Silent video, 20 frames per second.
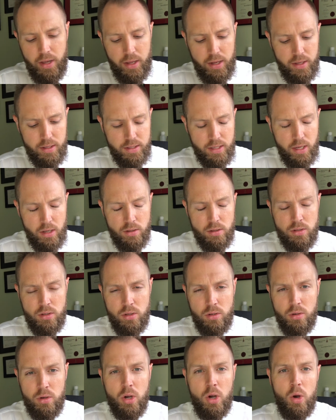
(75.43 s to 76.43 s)
and it tells
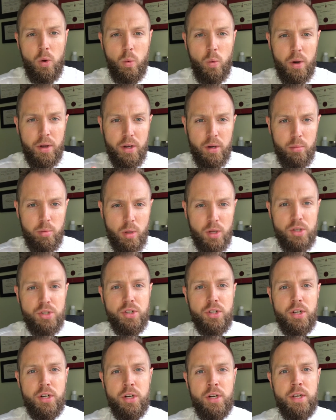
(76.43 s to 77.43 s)
you what your blood
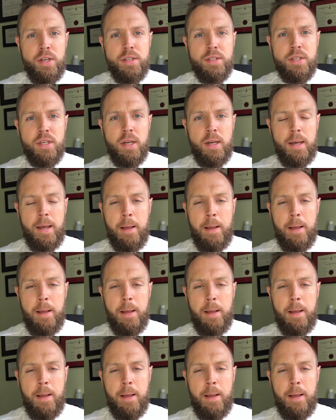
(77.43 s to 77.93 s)
sugar is.